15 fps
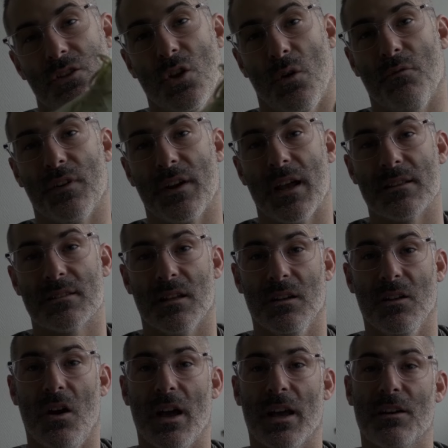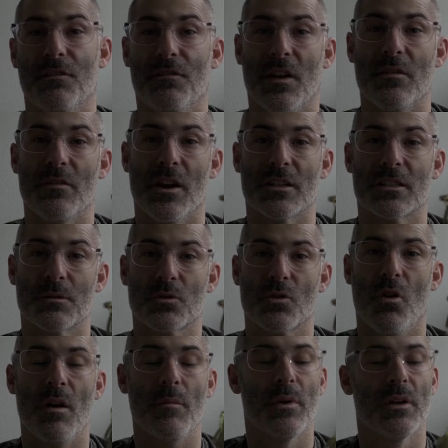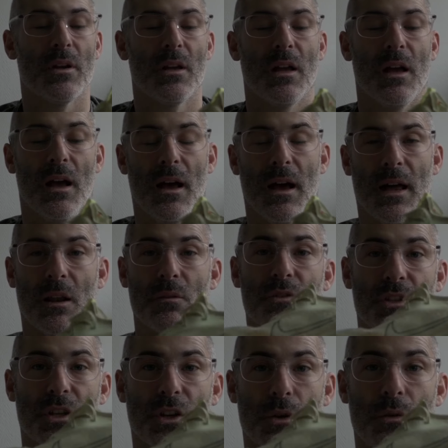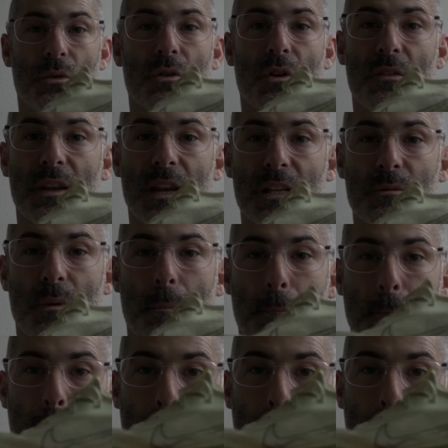don't forget to like, favourite and subscribe, and I'll see you on the next one.